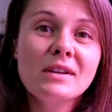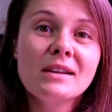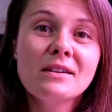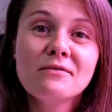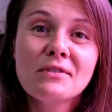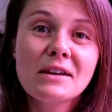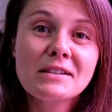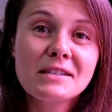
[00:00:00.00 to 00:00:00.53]

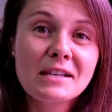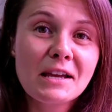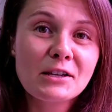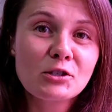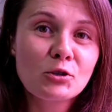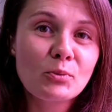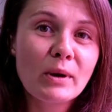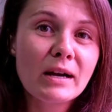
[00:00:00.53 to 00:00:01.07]
invest the
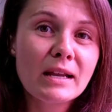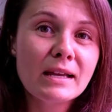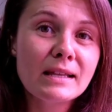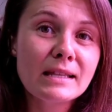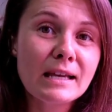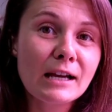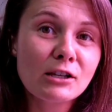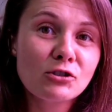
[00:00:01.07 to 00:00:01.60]
extra money
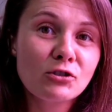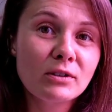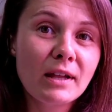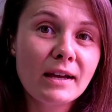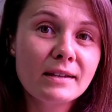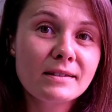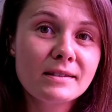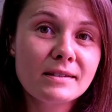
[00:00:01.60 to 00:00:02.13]
in the extra
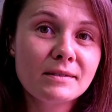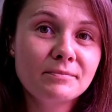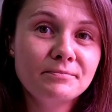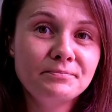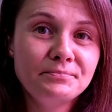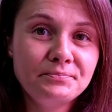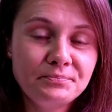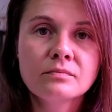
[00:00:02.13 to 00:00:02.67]
lights.
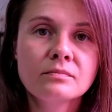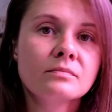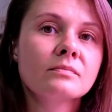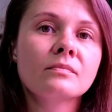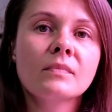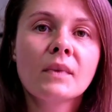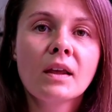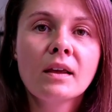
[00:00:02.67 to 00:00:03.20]

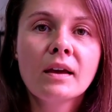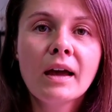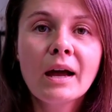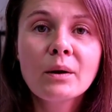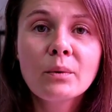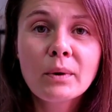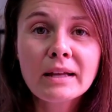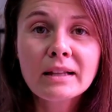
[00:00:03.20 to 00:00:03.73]

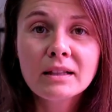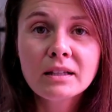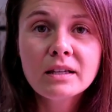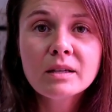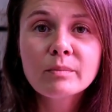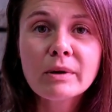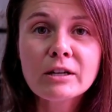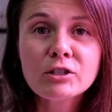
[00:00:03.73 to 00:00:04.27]
How do I
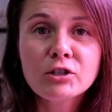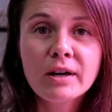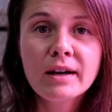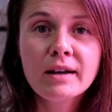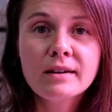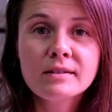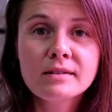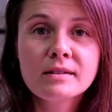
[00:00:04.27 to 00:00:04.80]
clean my
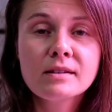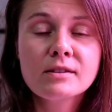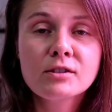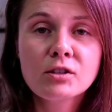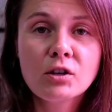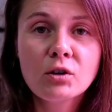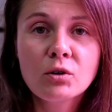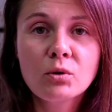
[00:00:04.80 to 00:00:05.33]
trays?
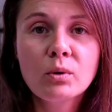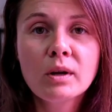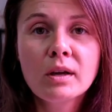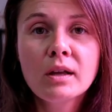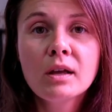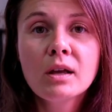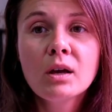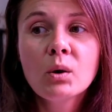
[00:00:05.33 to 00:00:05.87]
So
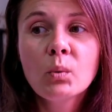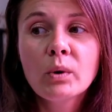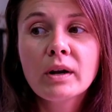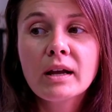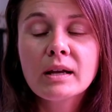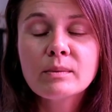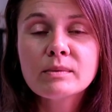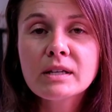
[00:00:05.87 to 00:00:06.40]
when
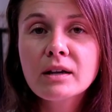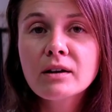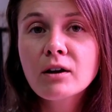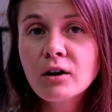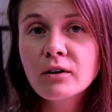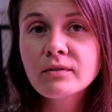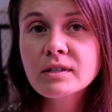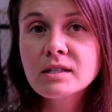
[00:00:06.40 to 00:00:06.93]
I am done
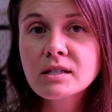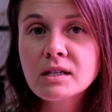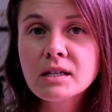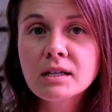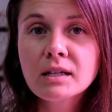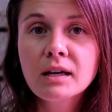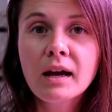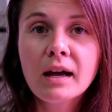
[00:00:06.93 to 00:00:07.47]

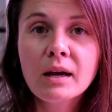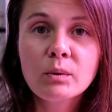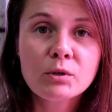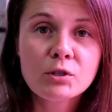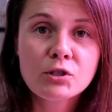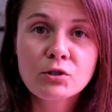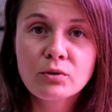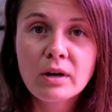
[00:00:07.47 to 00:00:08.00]
harvesting, I
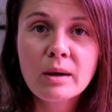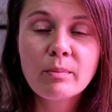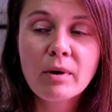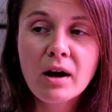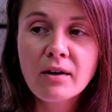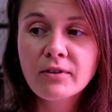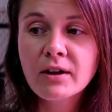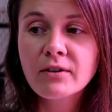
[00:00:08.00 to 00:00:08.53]
will scrape
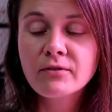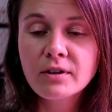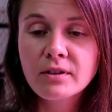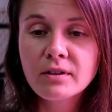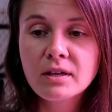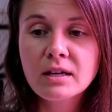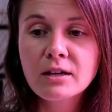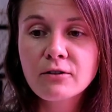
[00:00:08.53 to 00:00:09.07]
off
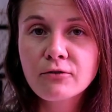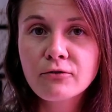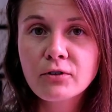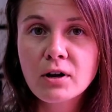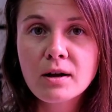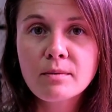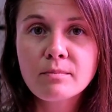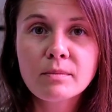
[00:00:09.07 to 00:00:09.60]
everything
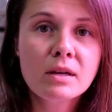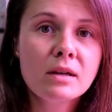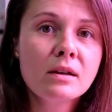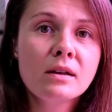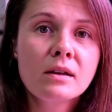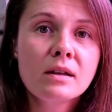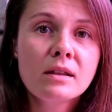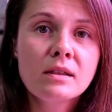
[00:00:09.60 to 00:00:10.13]
from
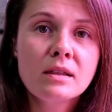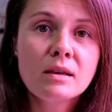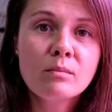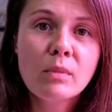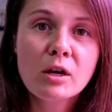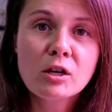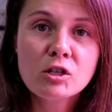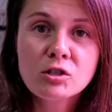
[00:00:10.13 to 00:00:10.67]
the
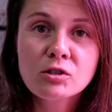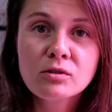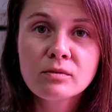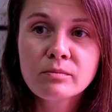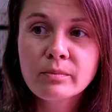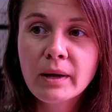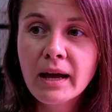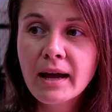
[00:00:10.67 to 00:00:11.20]
mesh
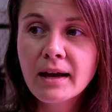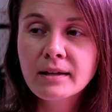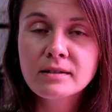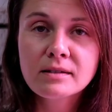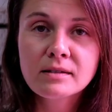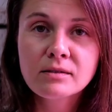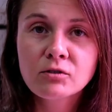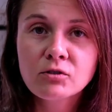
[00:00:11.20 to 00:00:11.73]

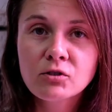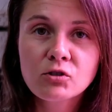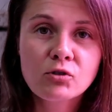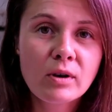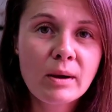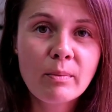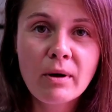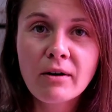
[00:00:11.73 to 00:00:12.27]
pads,
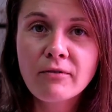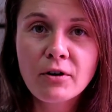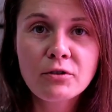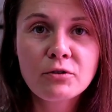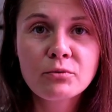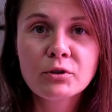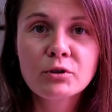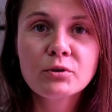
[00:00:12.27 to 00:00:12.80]
scrape off all
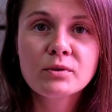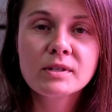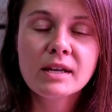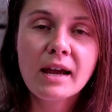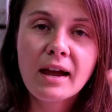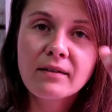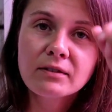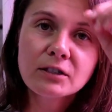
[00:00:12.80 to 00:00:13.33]
the roots.
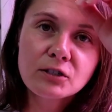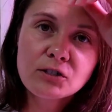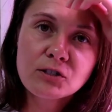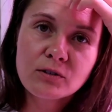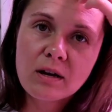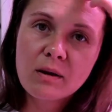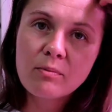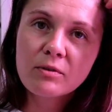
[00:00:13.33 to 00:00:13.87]
I have a little
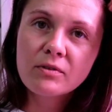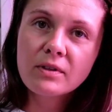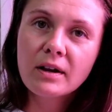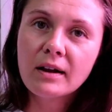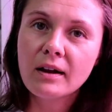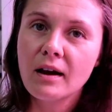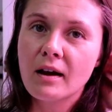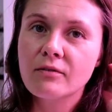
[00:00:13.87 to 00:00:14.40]
scraper
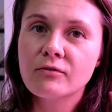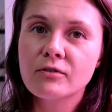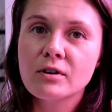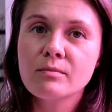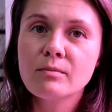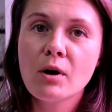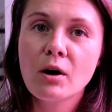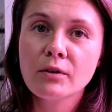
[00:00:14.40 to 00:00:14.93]
that I got
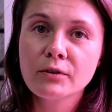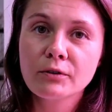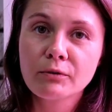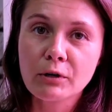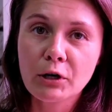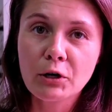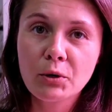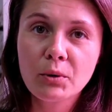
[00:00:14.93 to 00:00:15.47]
from On The
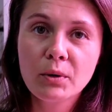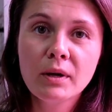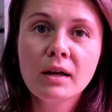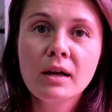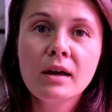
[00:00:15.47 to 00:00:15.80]
Grow.